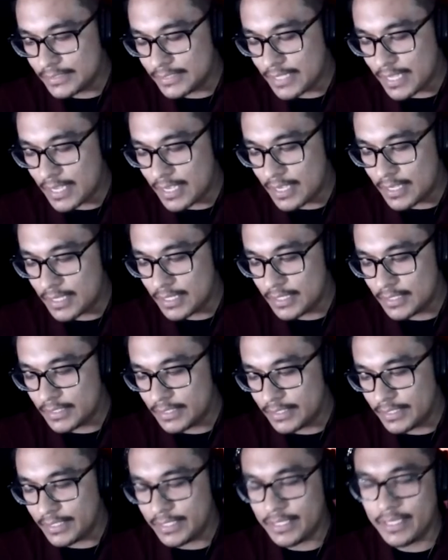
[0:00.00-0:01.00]
is that
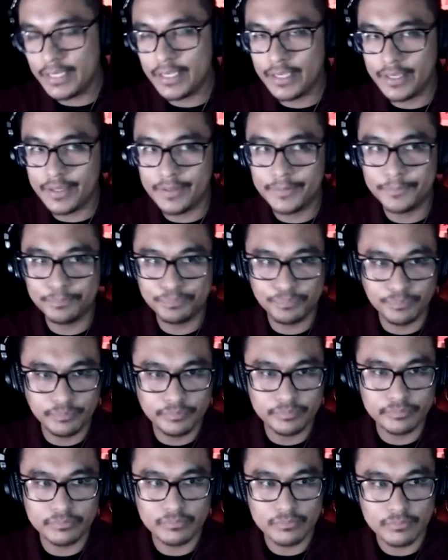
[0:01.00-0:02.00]
he
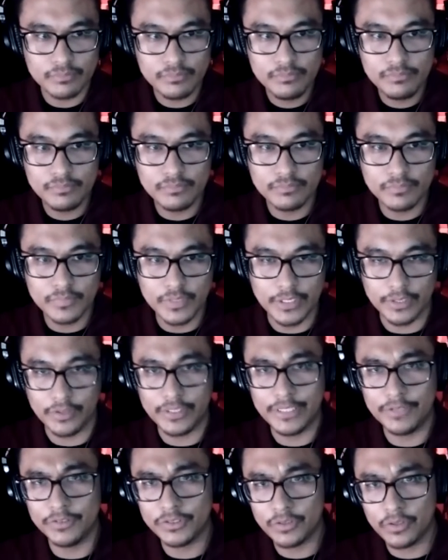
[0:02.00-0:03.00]

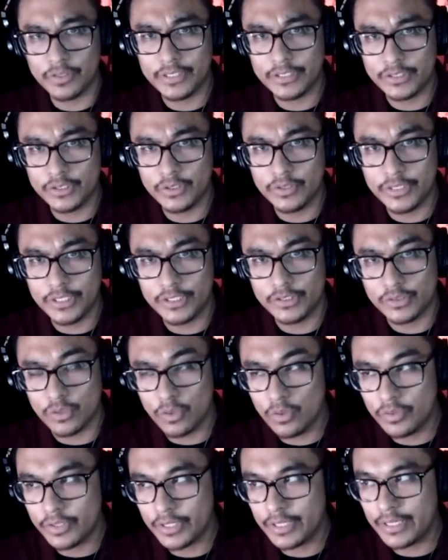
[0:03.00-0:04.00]
was only 2 years
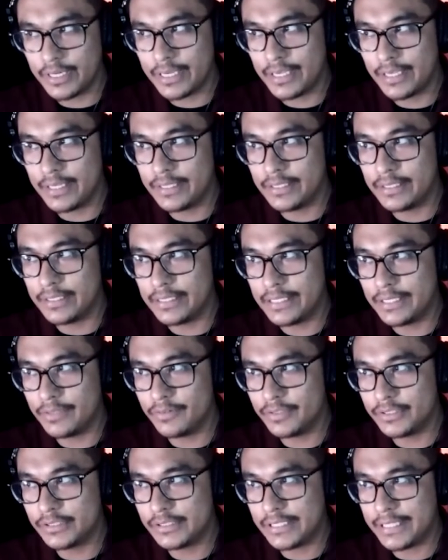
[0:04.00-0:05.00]
older, and he
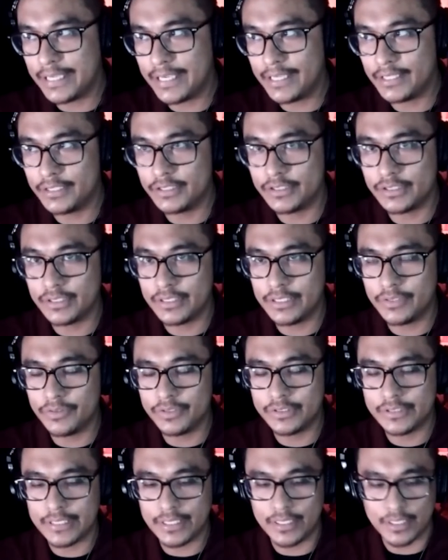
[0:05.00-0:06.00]
was age
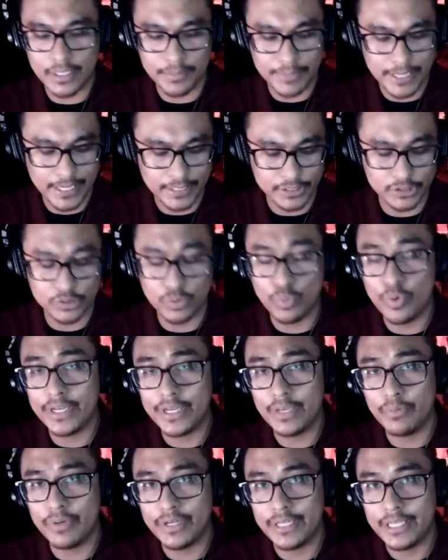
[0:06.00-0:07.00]

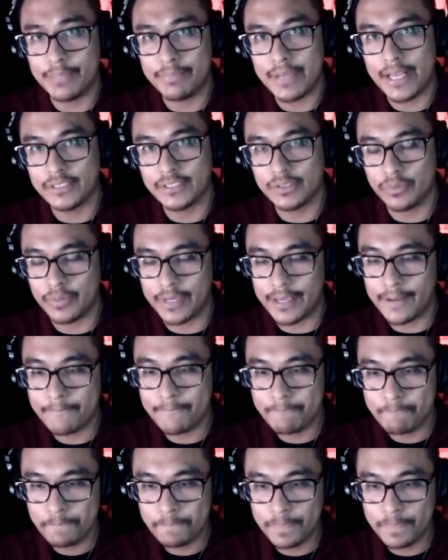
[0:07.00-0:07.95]
20 when he passed away.